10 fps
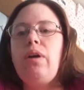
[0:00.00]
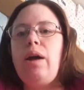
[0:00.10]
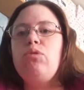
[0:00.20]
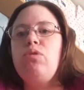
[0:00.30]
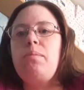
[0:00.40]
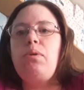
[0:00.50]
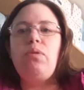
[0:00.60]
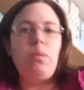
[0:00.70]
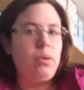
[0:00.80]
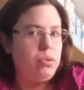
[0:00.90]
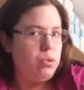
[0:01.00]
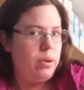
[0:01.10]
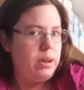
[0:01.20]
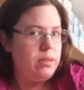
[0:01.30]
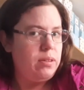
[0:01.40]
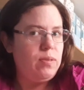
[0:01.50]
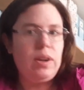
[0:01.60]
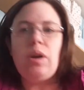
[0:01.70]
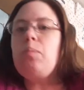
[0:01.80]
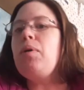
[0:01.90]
how to remove it once already in this video,